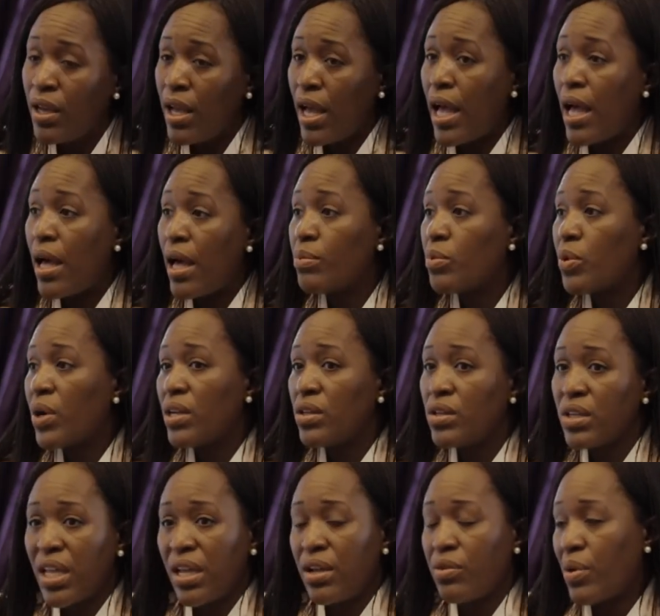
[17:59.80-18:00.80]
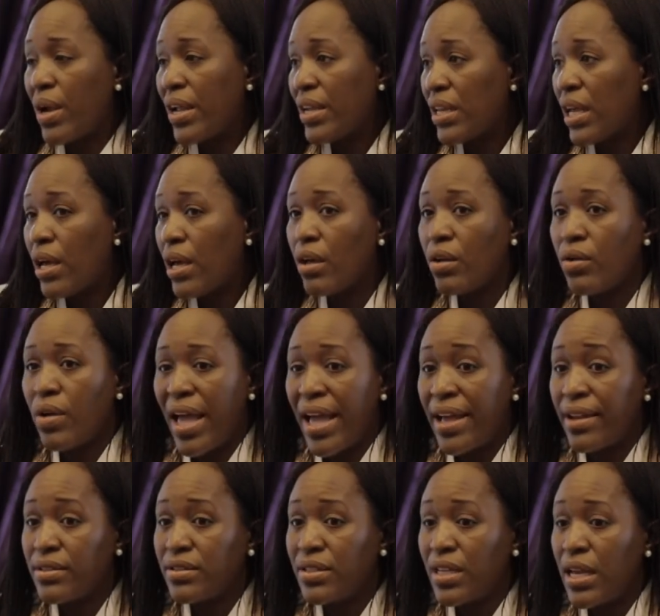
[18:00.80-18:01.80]
Um, we're looking right now
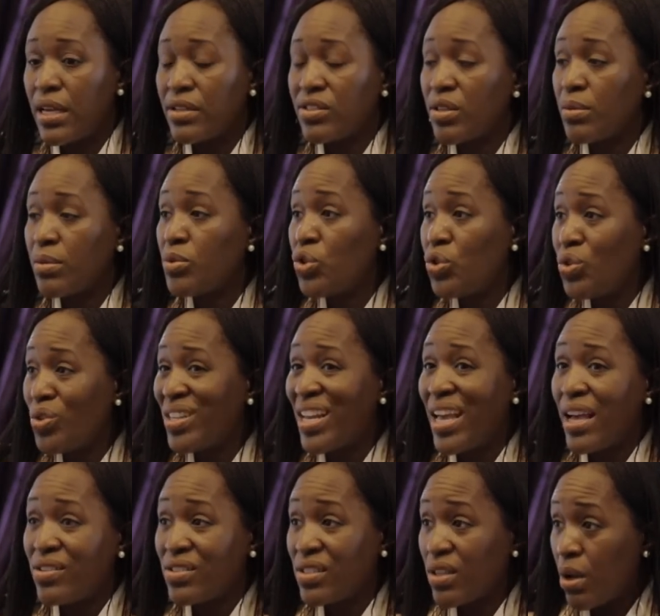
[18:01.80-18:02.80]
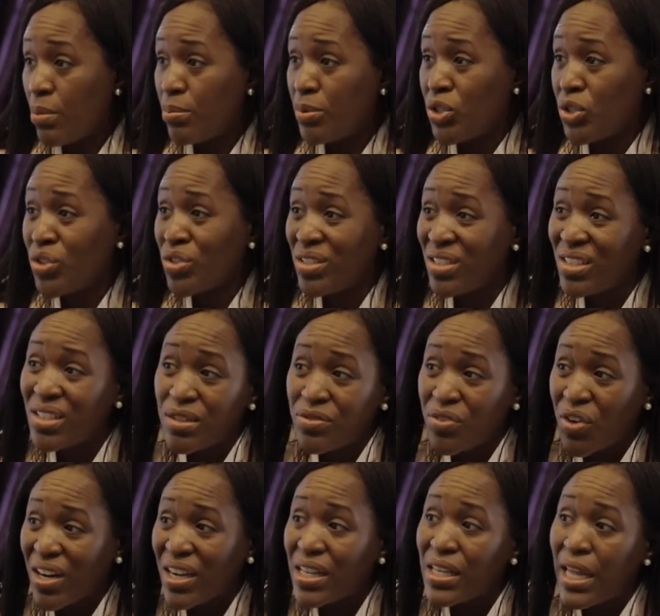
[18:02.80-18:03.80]
at uh, some student housing opportunities
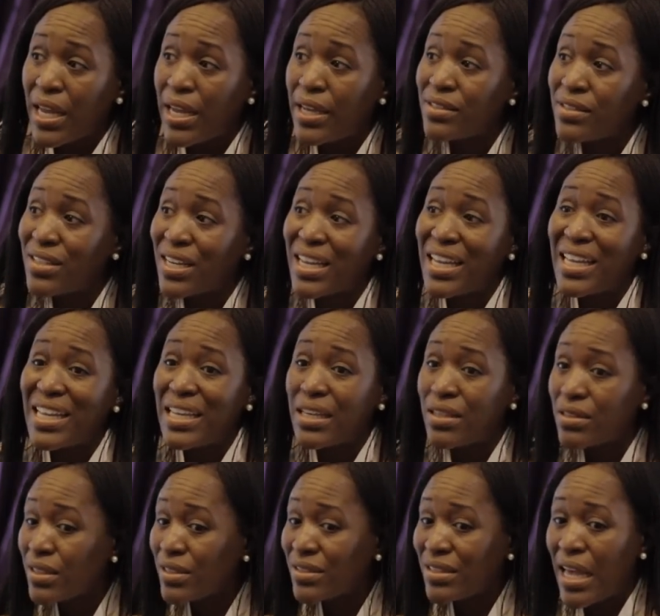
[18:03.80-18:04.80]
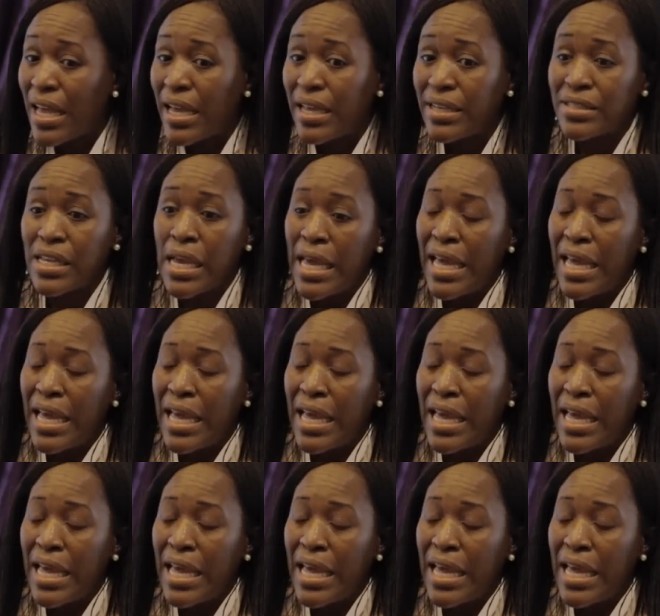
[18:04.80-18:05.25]
for our clients that can yield as high as